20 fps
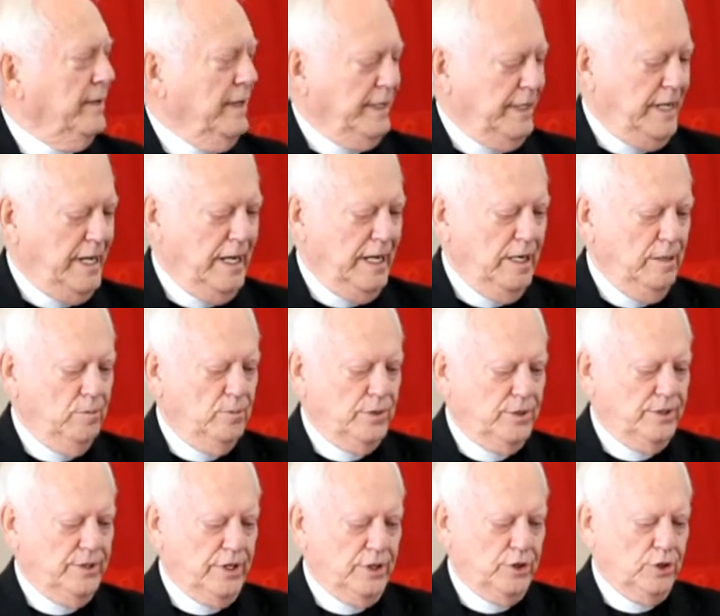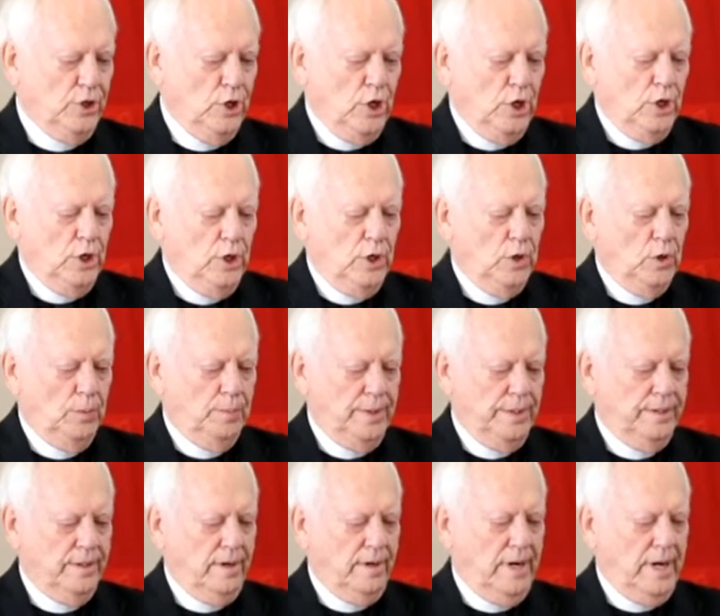They came with such hope
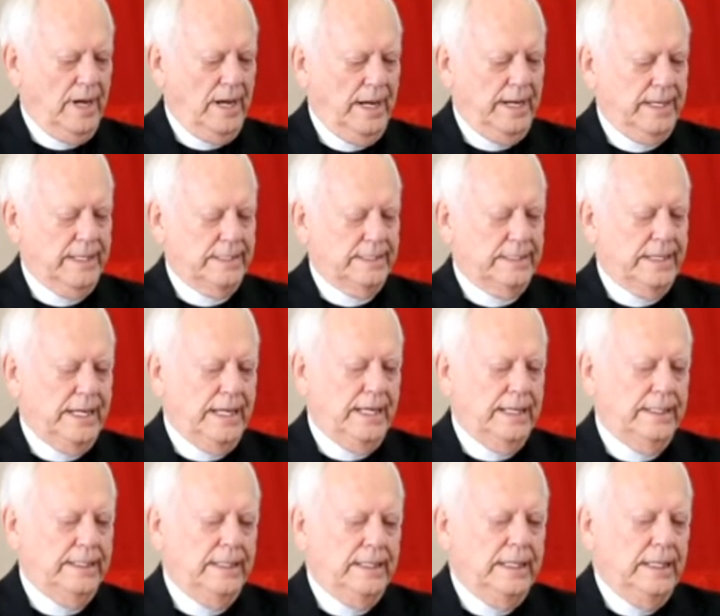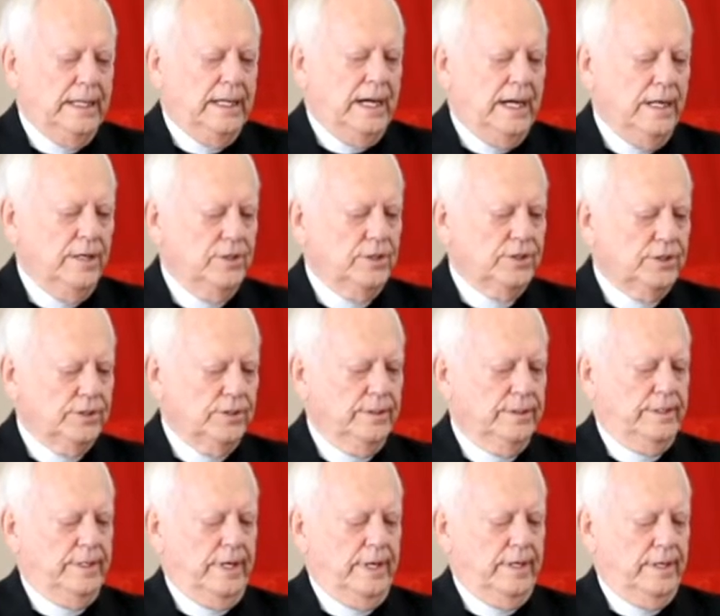in their eyes. And I
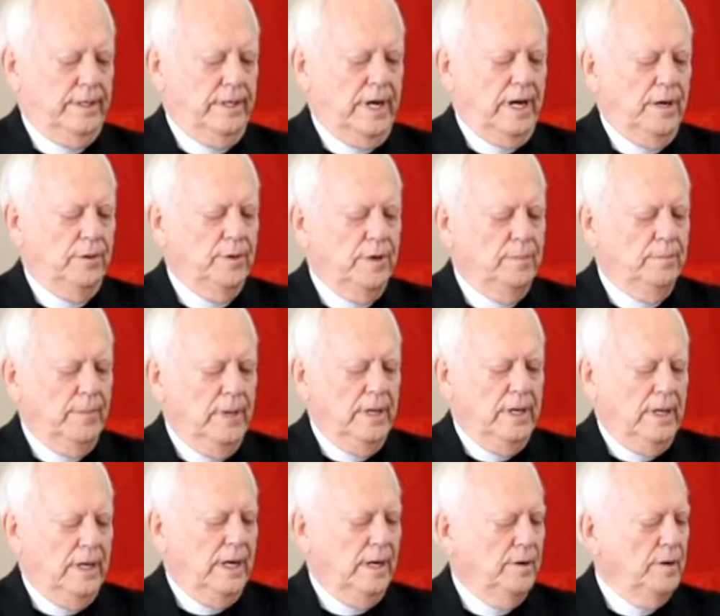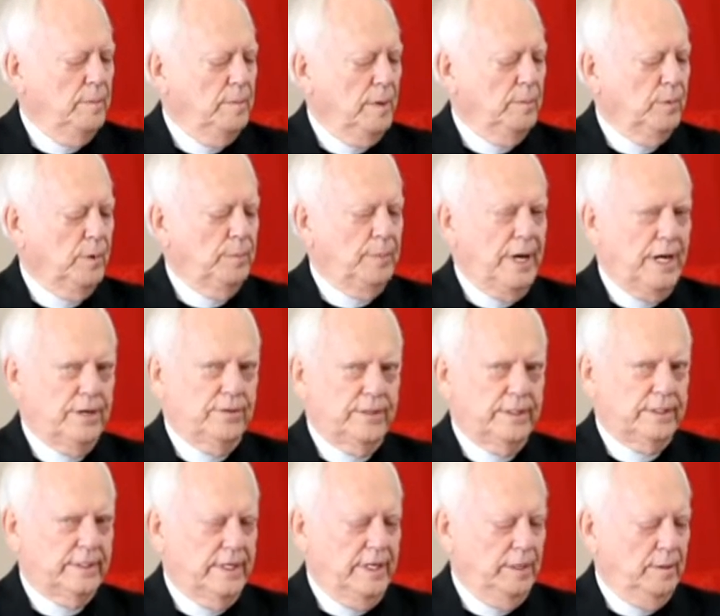understood then. I, re I remember
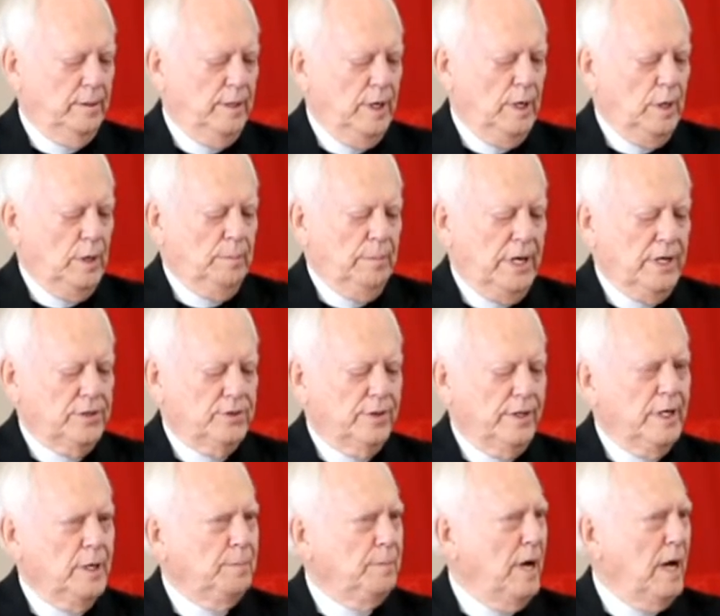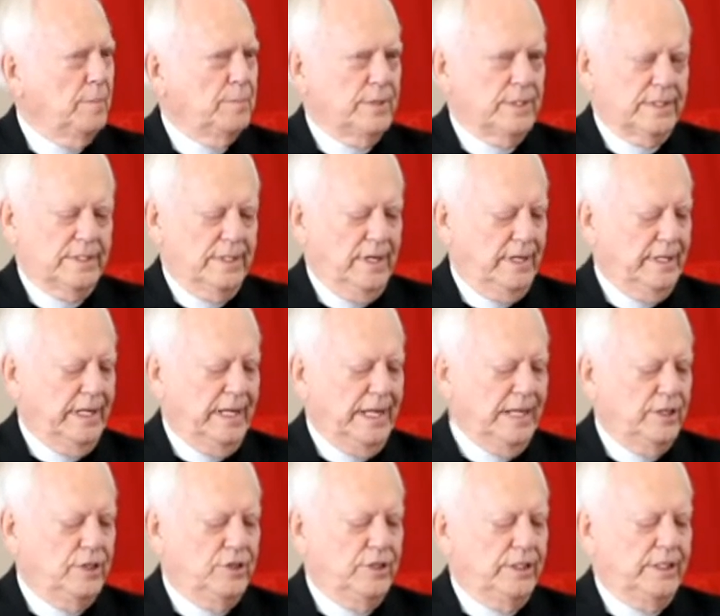Patrick saying, Pastor, hip hop is not
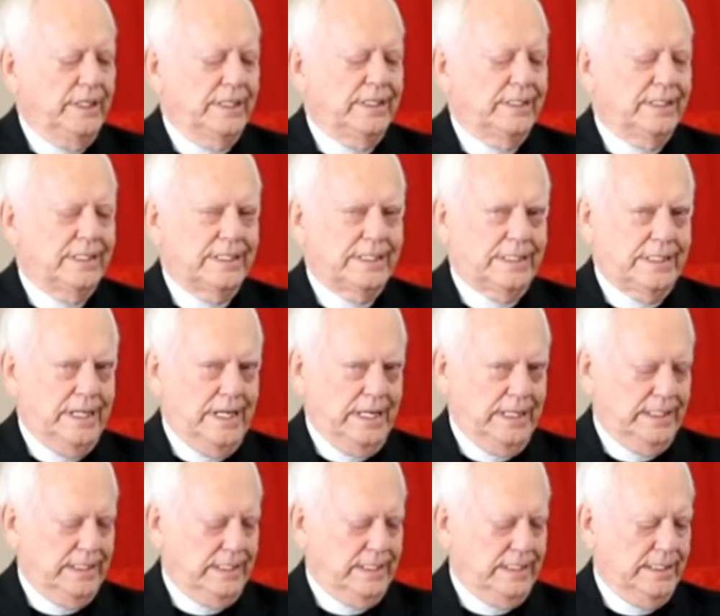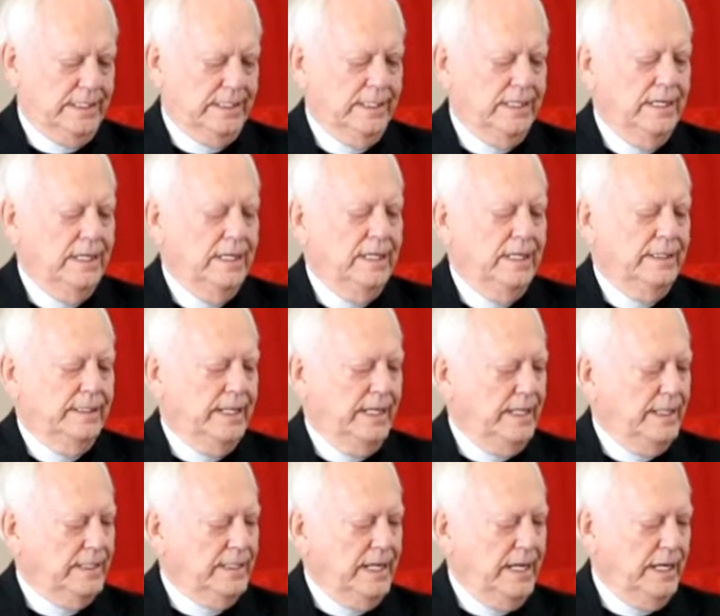edgy in the sense that
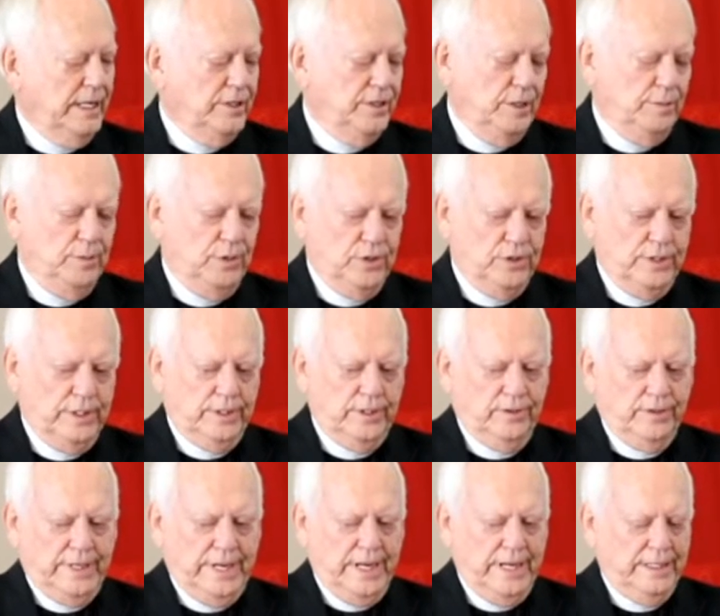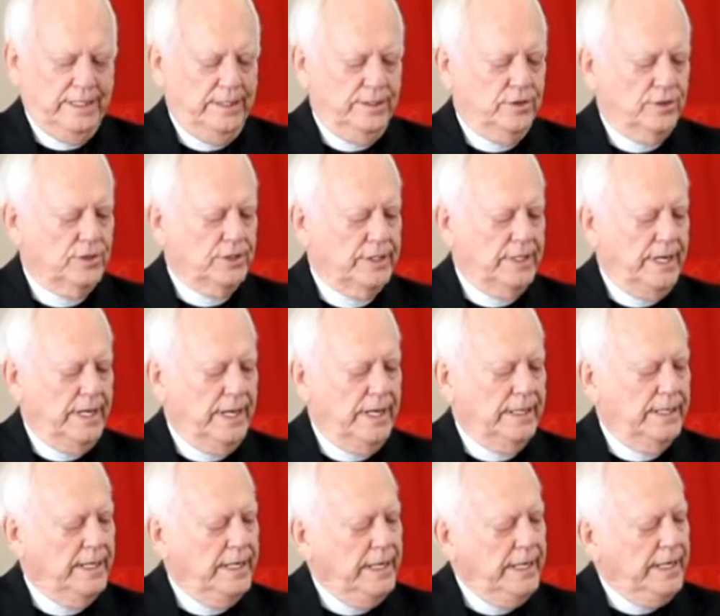it's edgy music you can't understand.